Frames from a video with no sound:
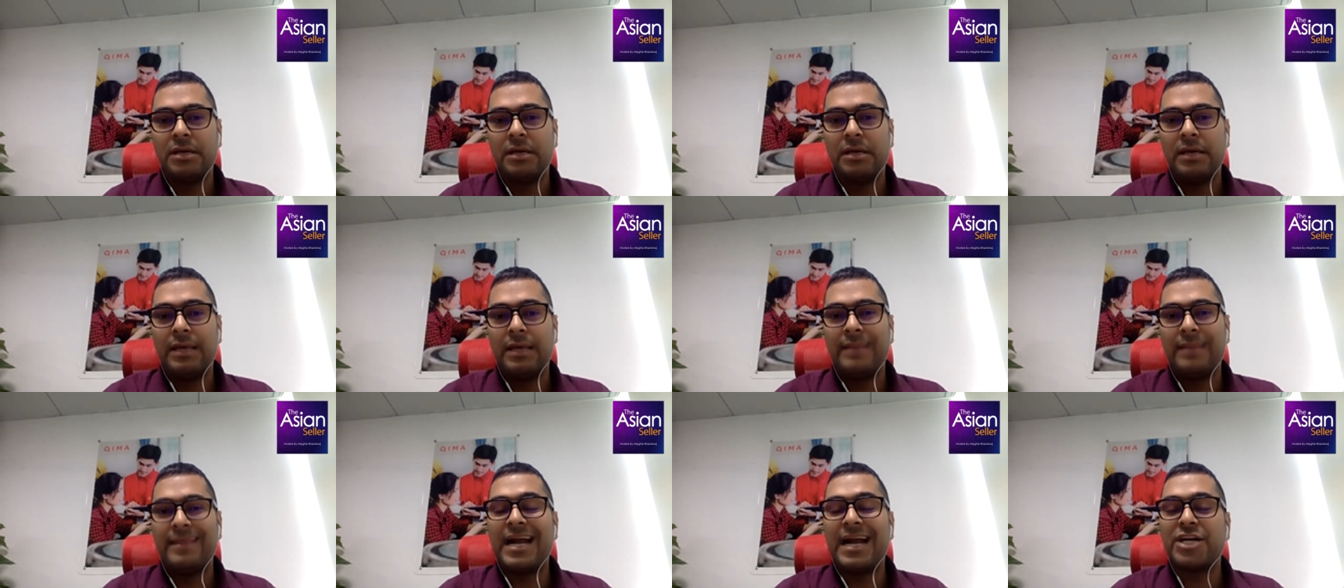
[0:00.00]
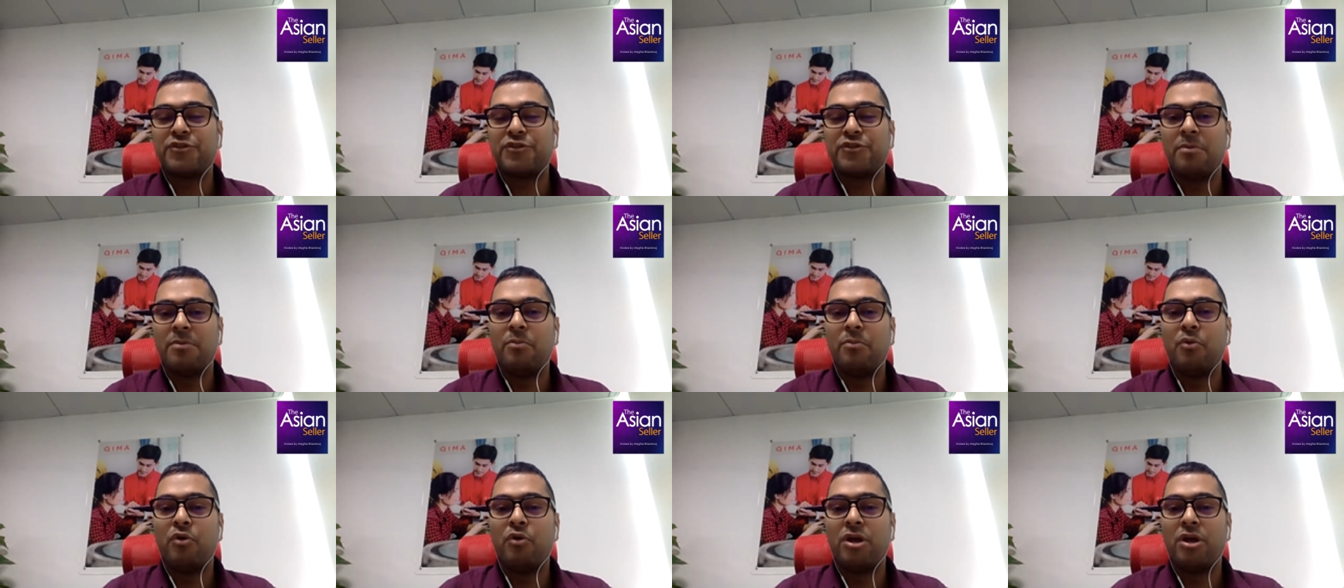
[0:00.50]
and that's why
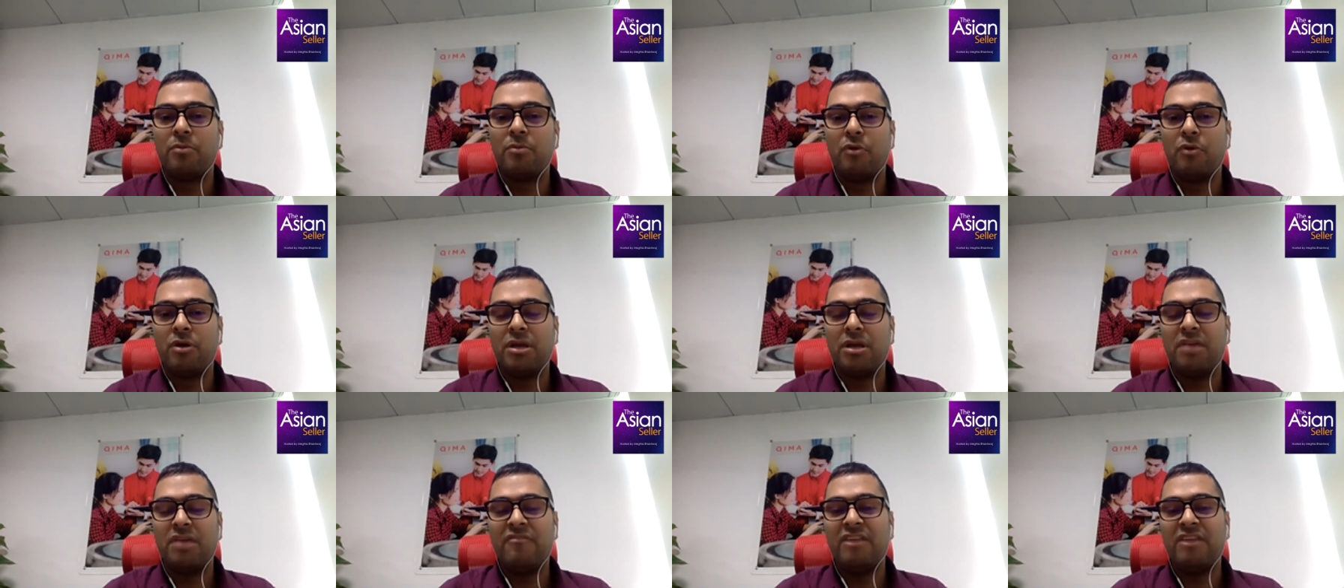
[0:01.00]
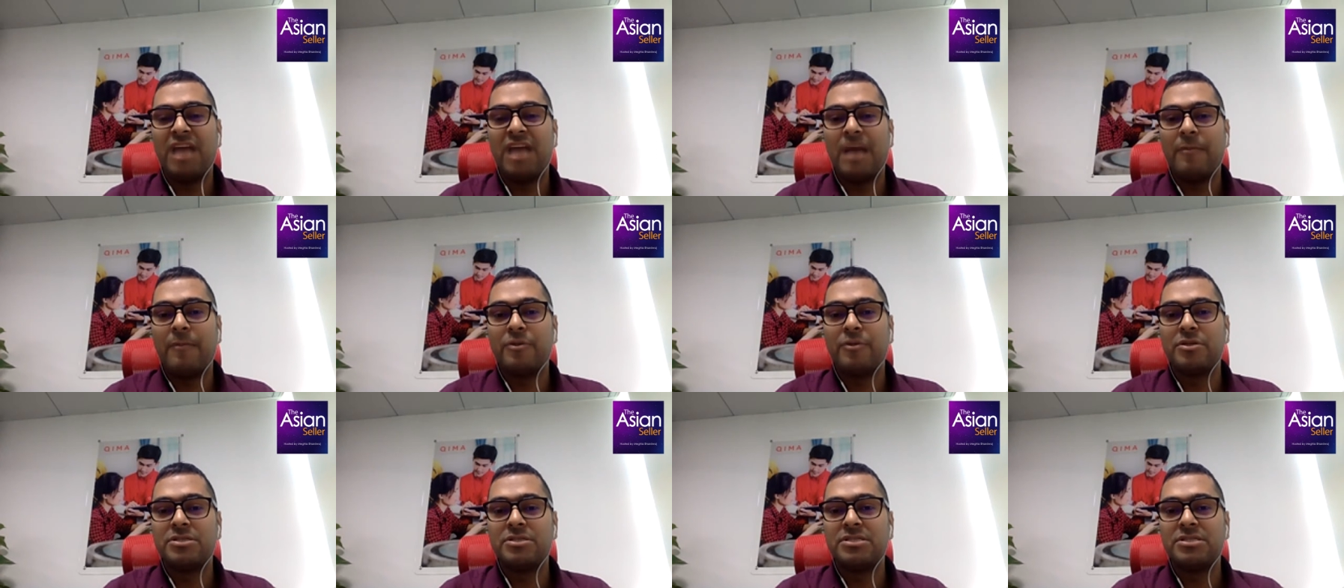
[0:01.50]
more and more even
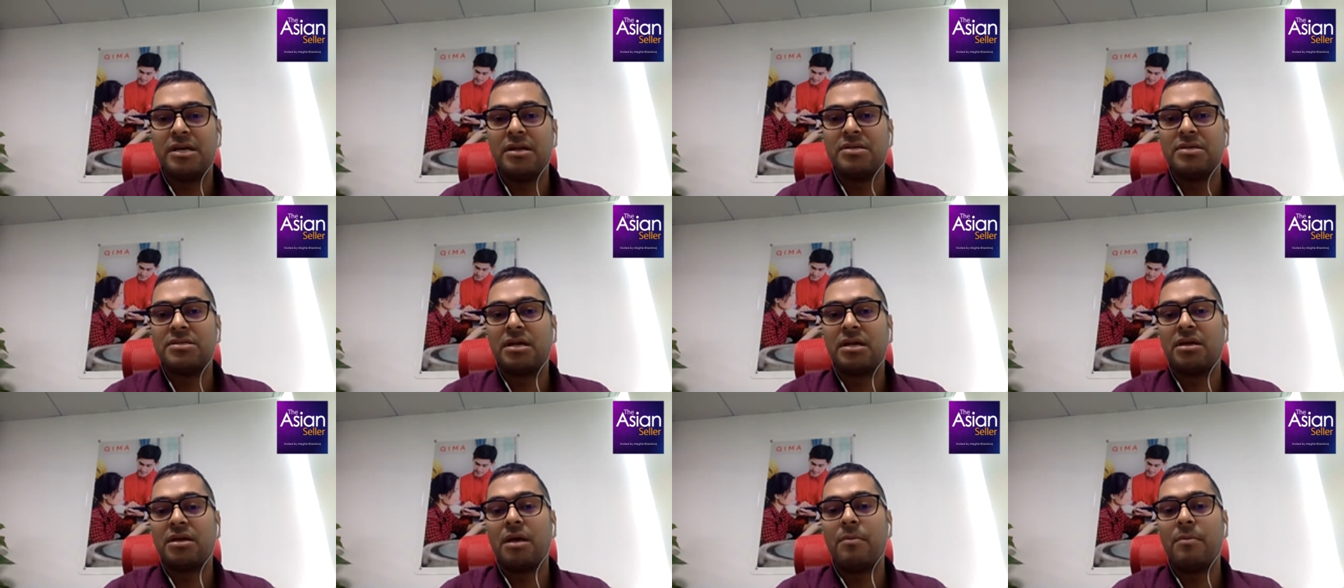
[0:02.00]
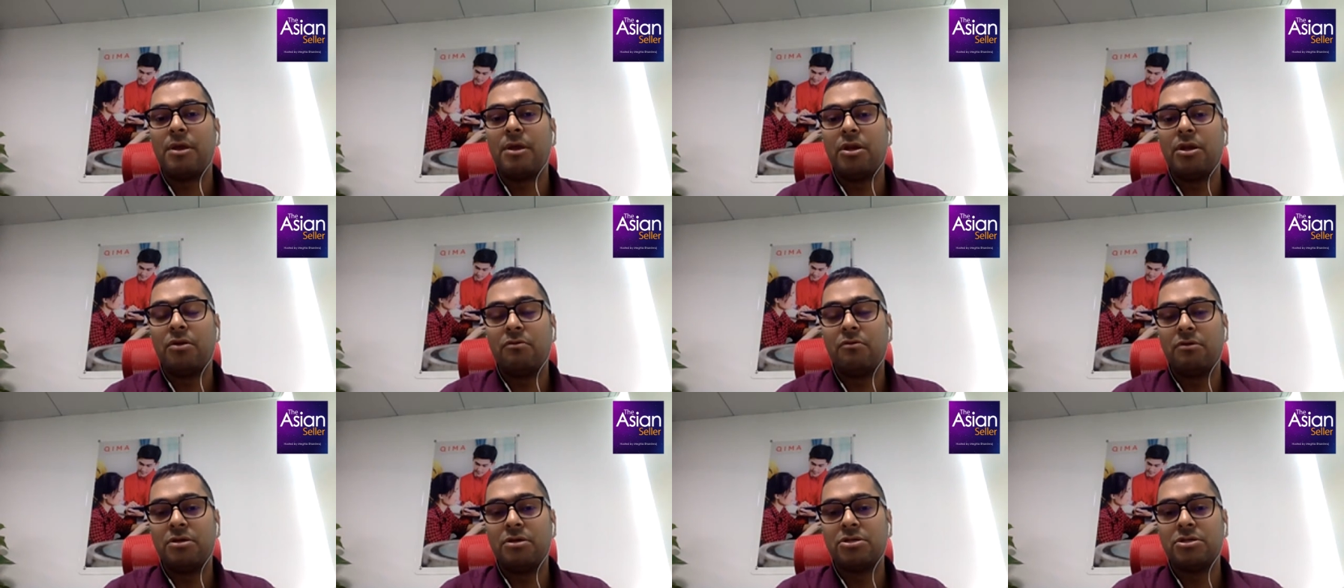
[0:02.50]
Amazon sellers are coming
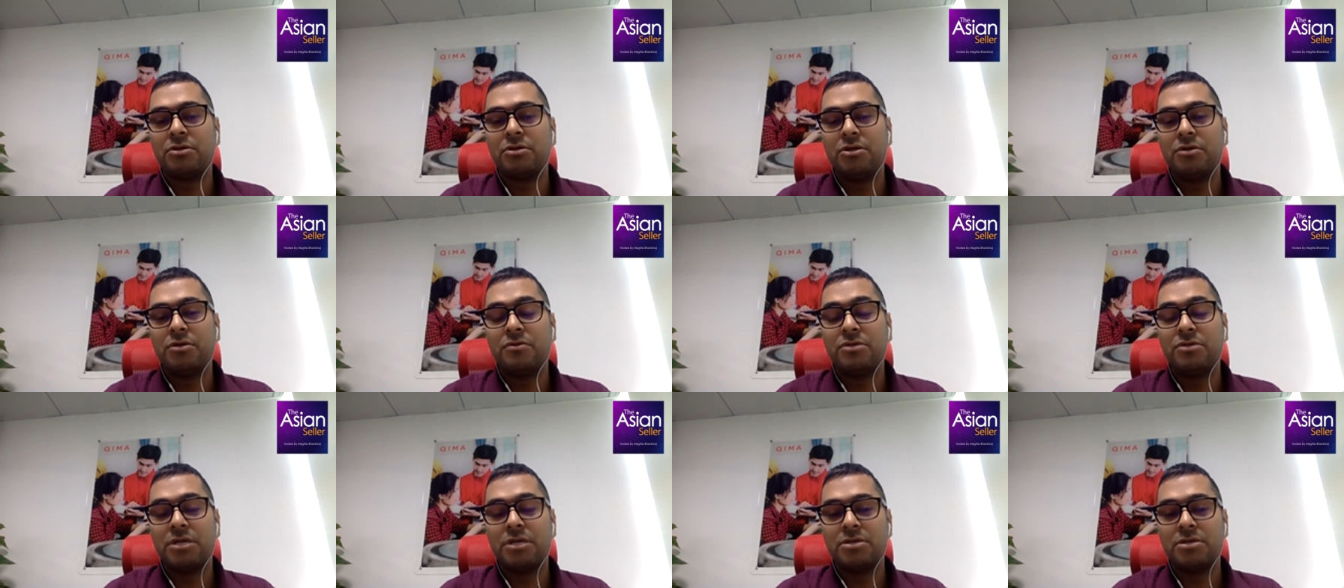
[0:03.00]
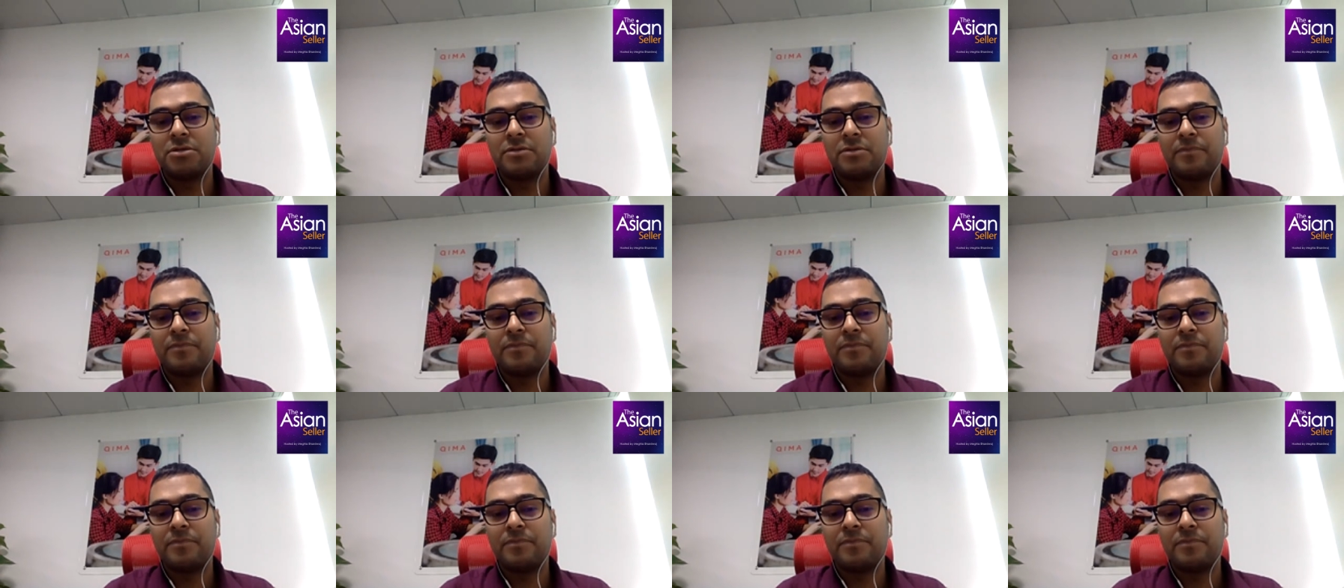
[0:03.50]
to us to use us.